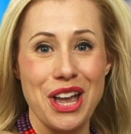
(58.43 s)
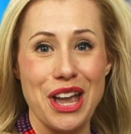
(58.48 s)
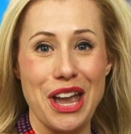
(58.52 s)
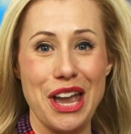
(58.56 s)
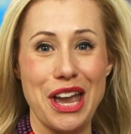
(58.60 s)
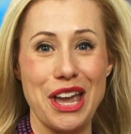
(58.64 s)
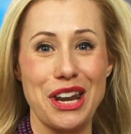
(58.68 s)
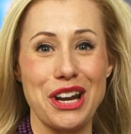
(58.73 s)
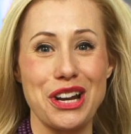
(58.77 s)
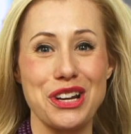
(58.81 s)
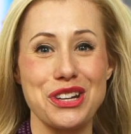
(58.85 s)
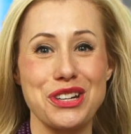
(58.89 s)

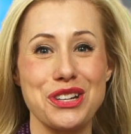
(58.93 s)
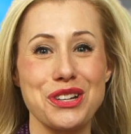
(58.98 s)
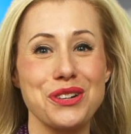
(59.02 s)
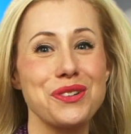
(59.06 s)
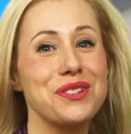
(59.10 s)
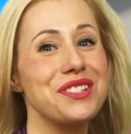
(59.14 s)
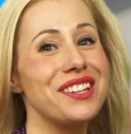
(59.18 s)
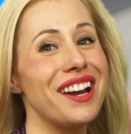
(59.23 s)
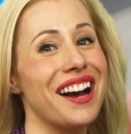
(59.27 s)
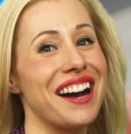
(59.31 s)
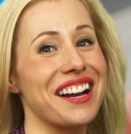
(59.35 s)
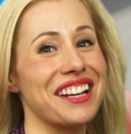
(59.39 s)
In a
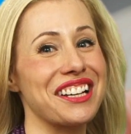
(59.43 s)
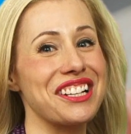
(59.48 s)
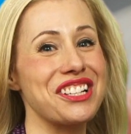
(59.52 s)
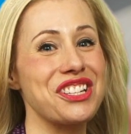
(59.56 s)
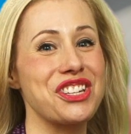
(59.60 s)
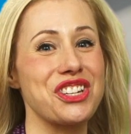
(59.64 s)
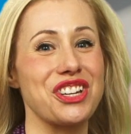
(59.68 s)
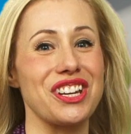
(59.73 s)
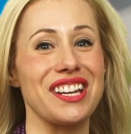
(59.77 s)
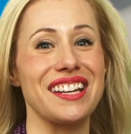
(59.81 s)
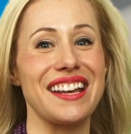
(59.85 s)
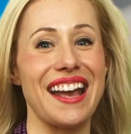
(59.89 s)
new
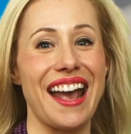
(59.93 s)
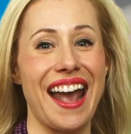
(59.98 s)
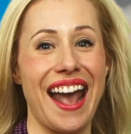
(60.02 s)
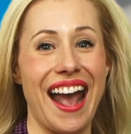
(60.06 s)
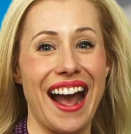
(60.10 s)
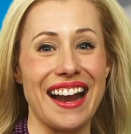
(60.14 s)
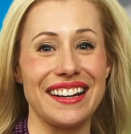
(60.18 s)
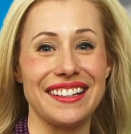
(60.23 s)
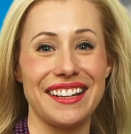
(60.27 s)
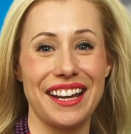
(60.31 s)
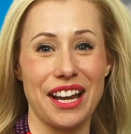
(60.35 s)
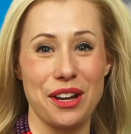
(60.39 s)
tongue-in-cheek
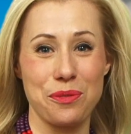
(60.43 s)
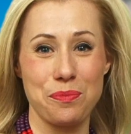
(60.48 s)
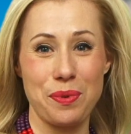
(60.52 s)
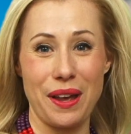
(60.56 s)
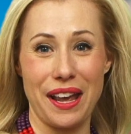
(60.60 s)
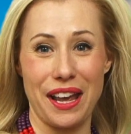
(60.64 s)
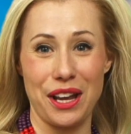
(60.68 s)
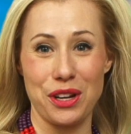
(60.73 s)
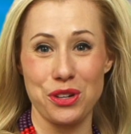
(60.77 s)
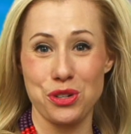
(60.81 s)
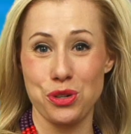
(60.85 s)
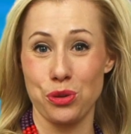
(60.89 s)
ad
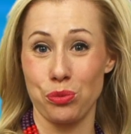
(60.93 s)
campaign